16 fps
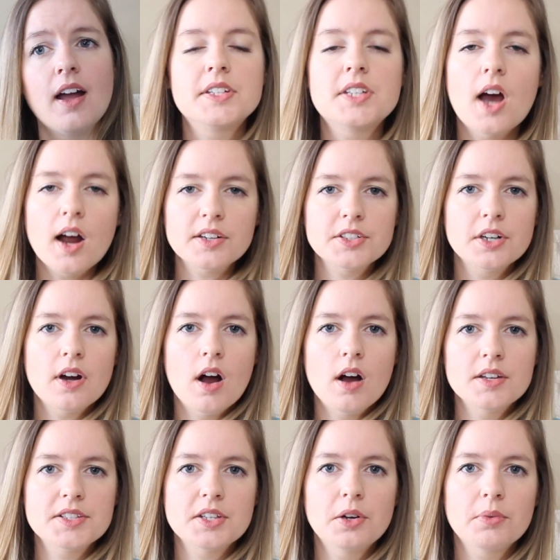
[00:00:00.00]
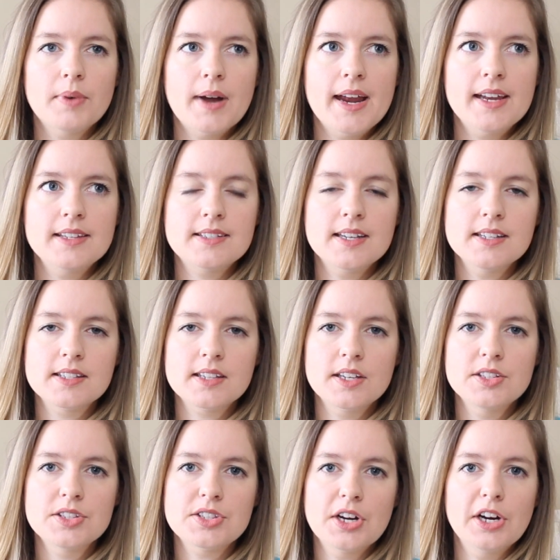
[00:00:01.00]
The doctor also raised his
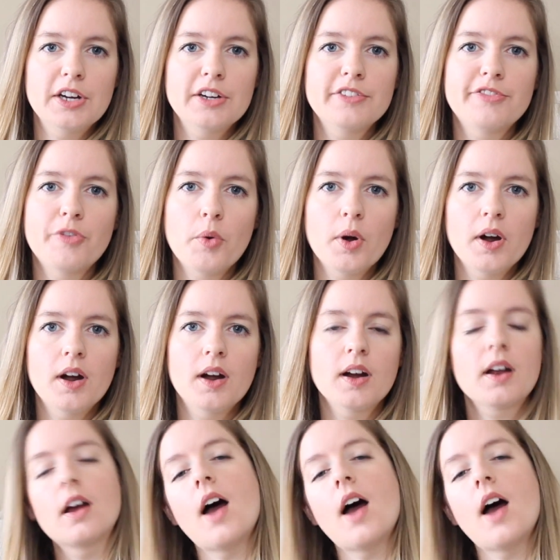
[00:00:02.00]
concern for